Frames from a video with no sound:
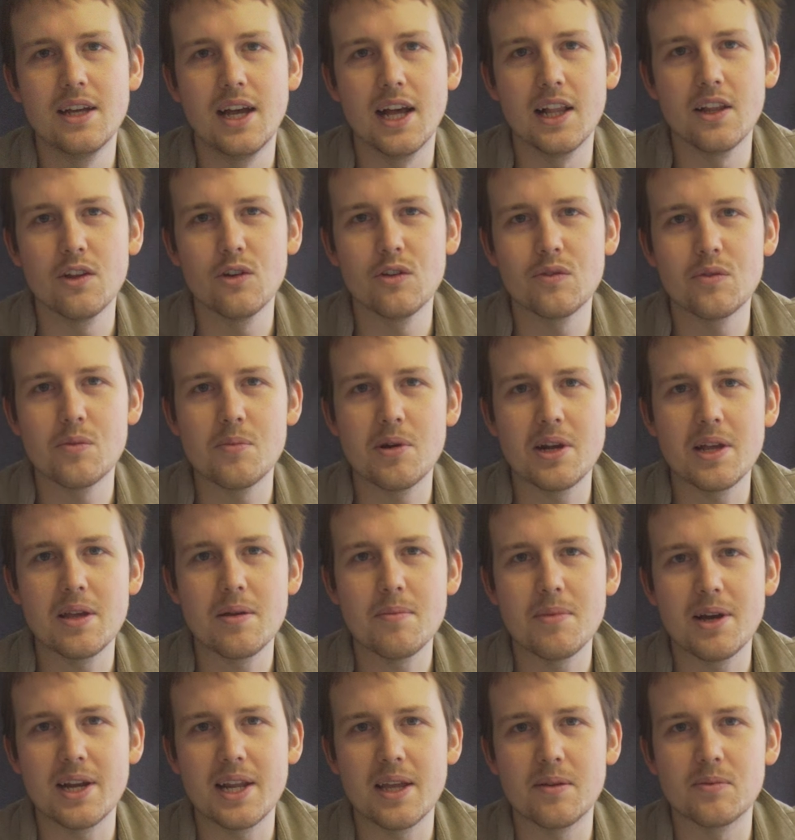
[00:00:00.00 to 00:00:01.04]
Hello everybody,
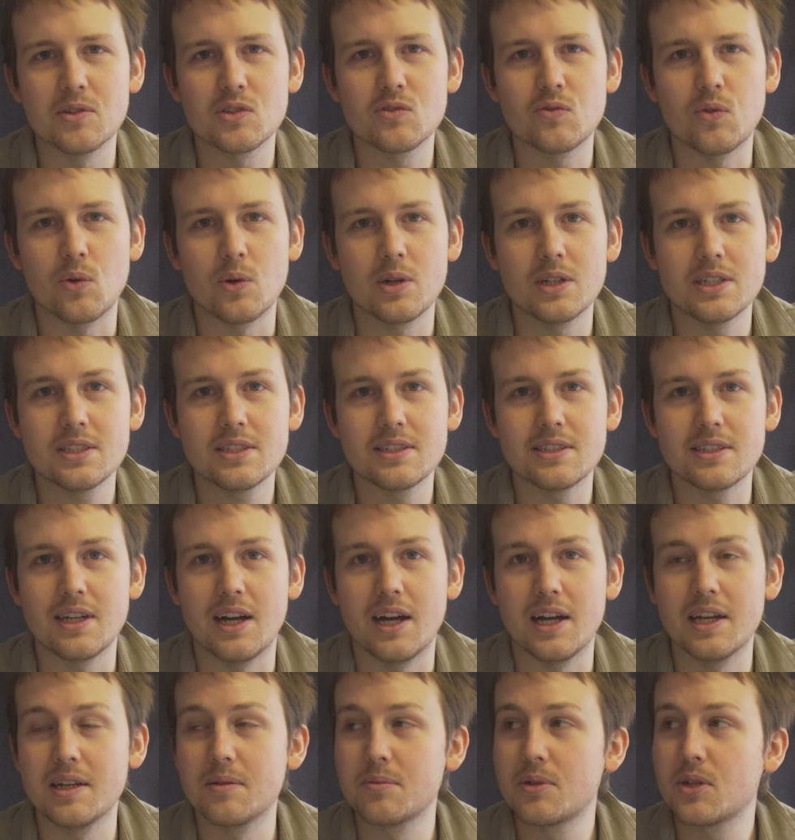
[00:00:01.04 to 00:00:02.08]
my name is Forrest.
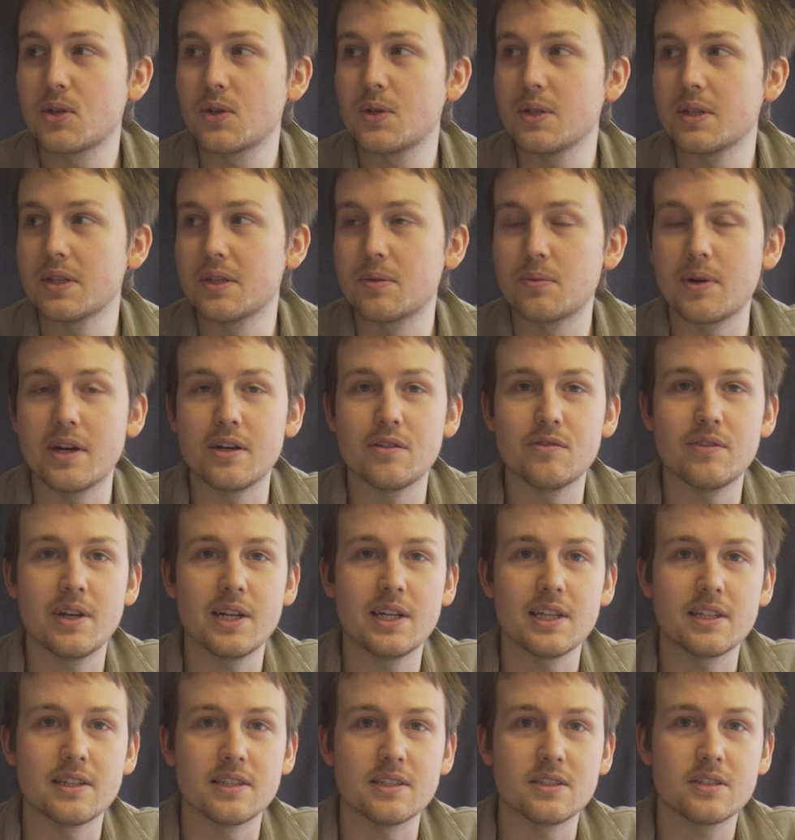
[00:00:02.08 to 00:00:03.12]
I am currently
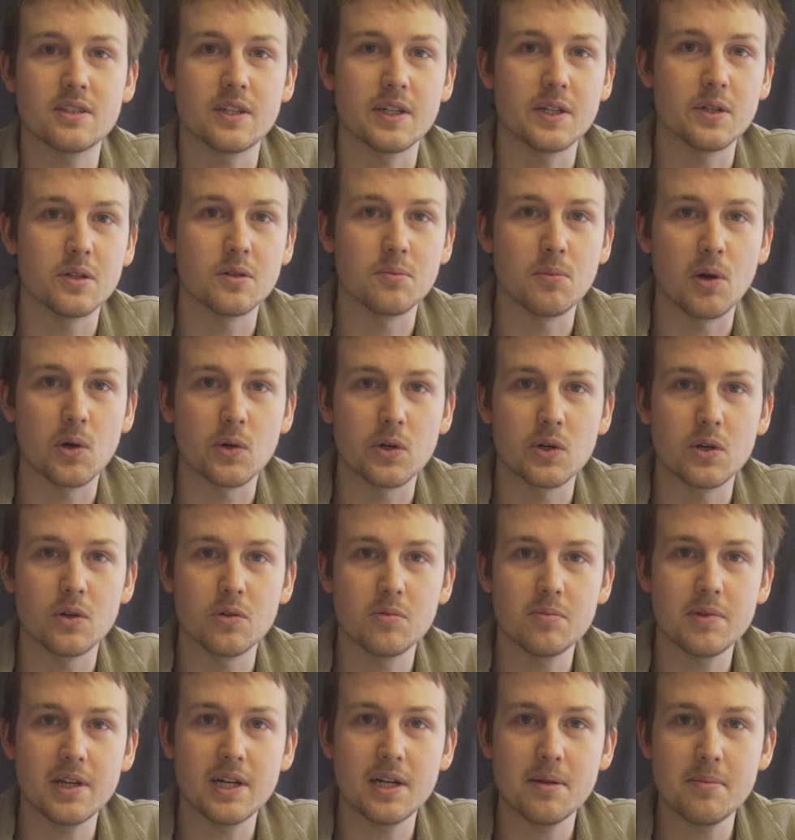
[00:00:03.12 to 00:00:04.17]
renovating this Toyota
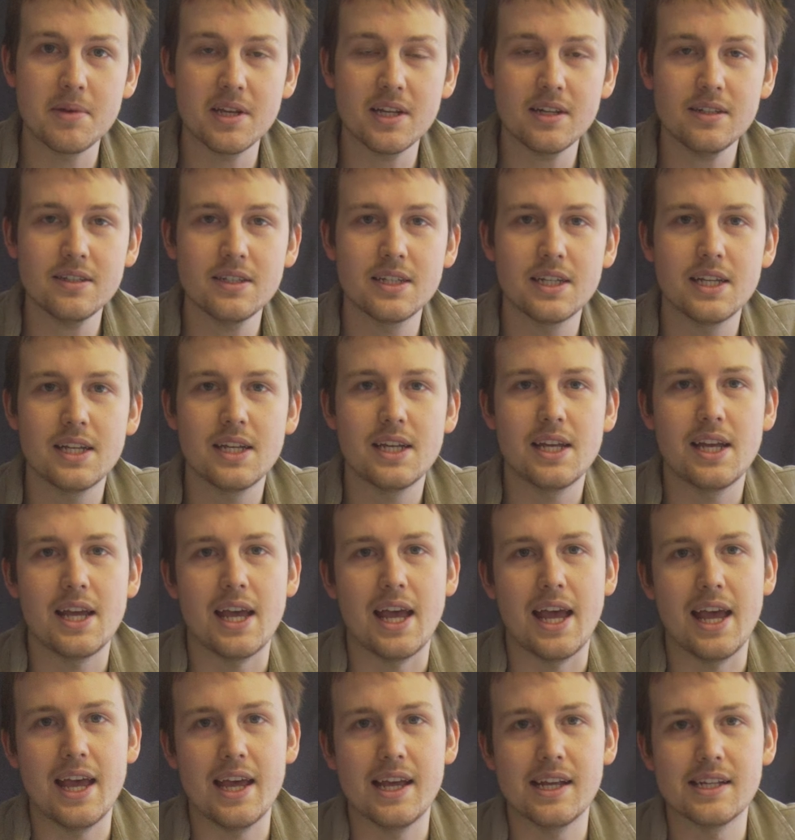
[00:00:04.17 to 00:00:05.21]
motorhome that I'm in,
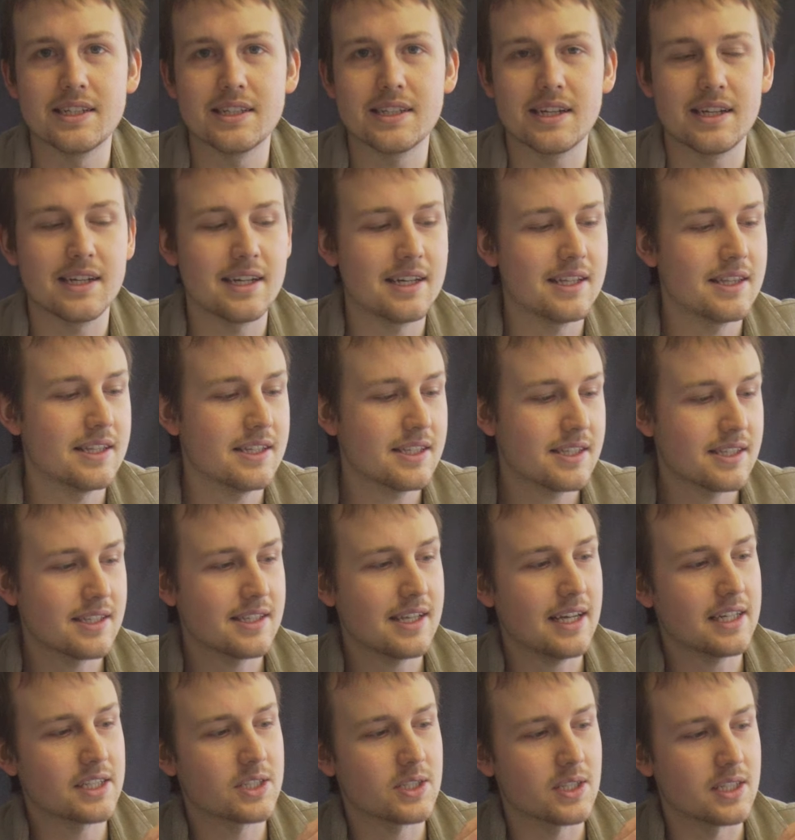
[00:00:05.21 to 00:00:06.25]
and uh, this
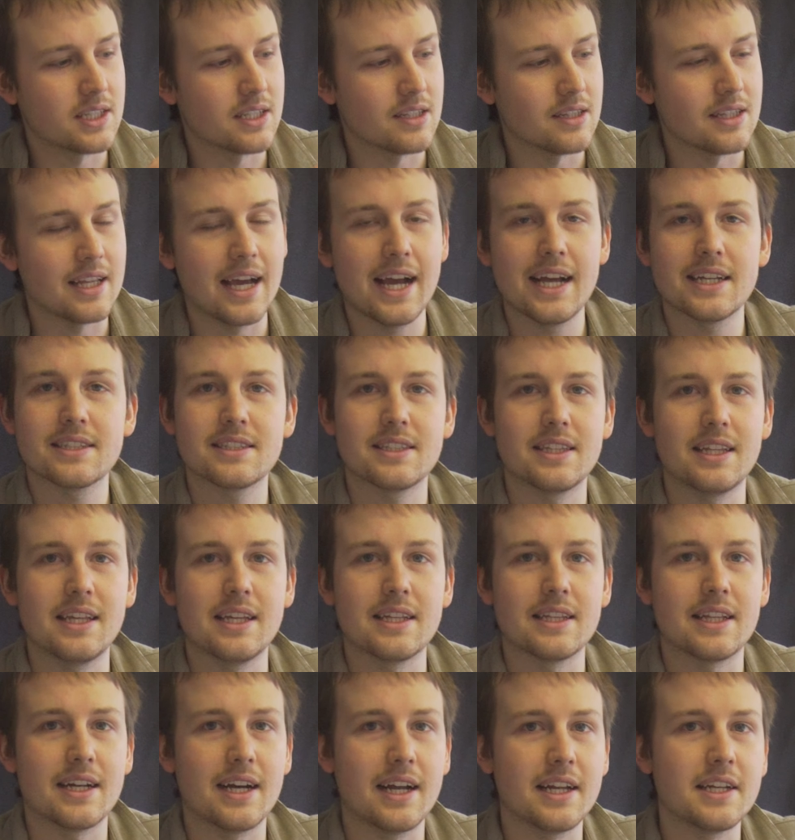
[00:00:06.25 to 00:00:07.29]
is actually the last
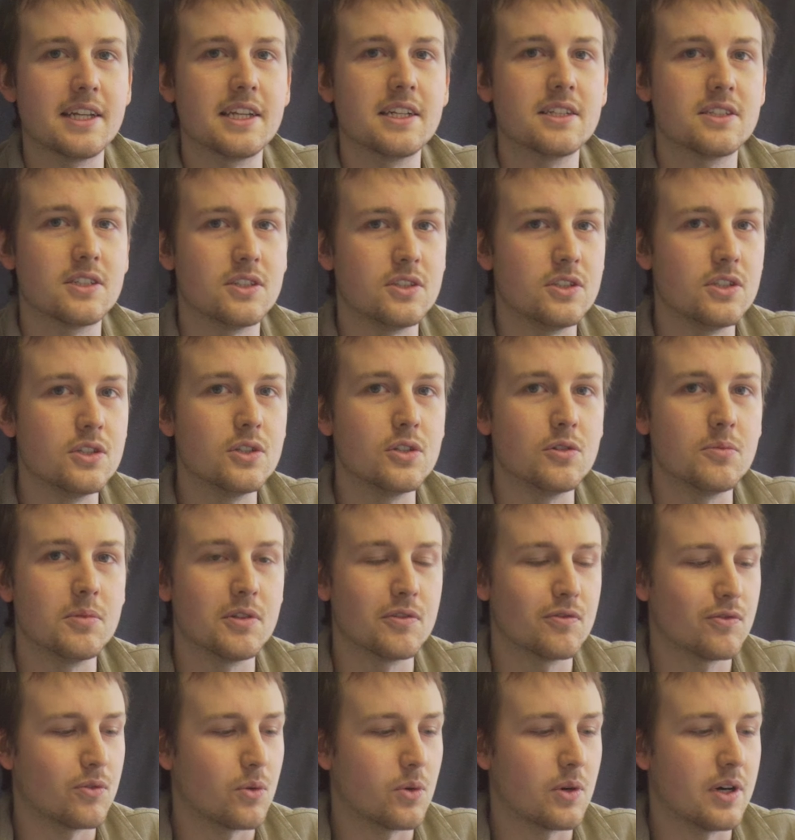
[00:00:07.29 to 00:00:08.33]
thing that I need to do
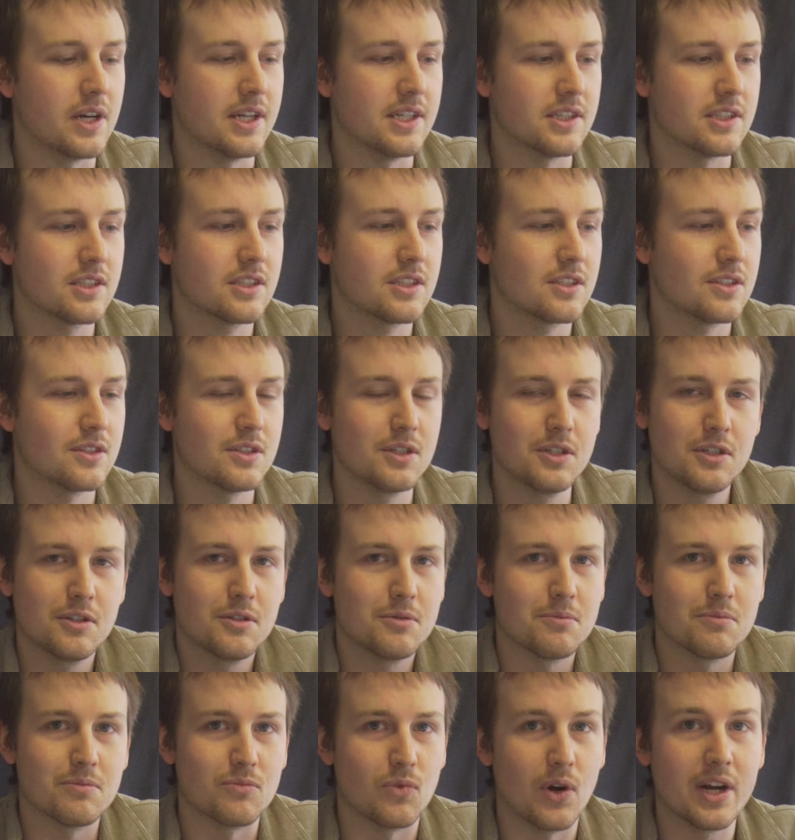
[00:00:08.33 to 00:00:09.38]
before it's
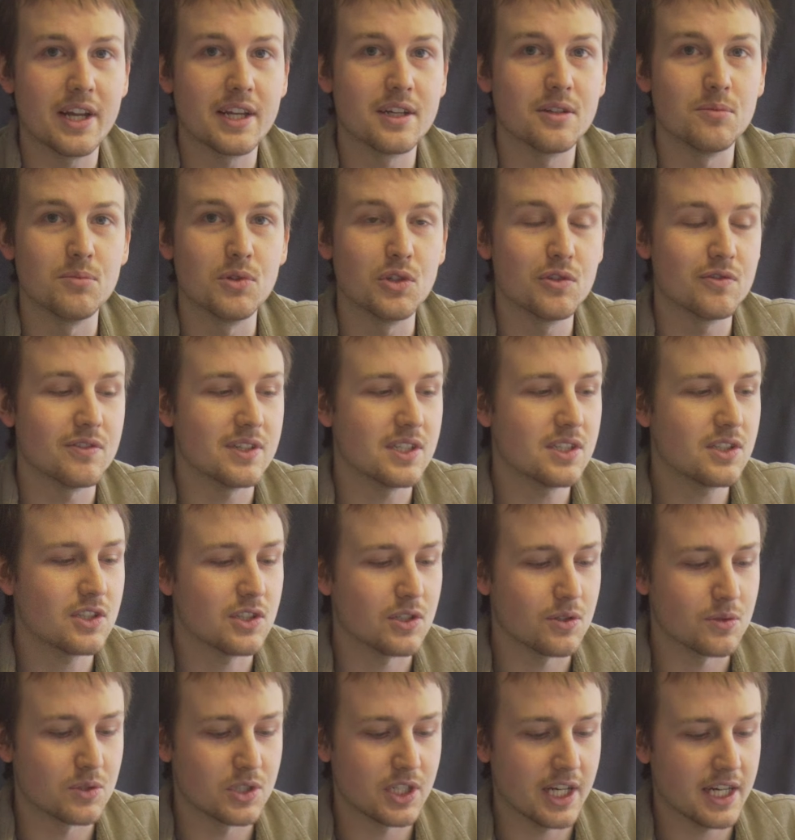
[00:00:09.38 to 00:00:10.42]
ready to move
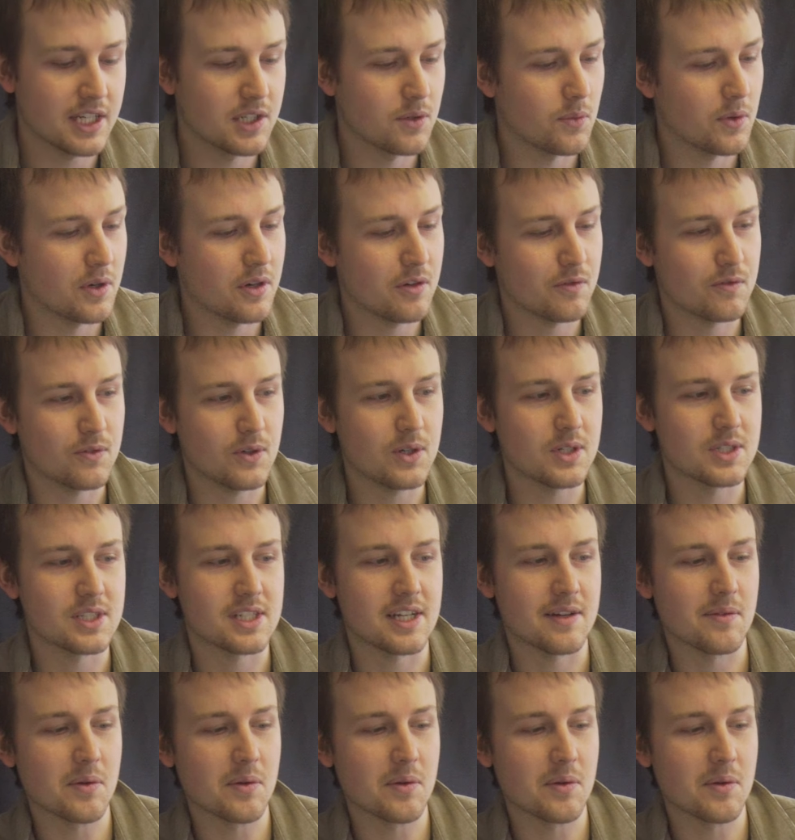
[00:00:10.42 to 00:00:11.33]
into January first,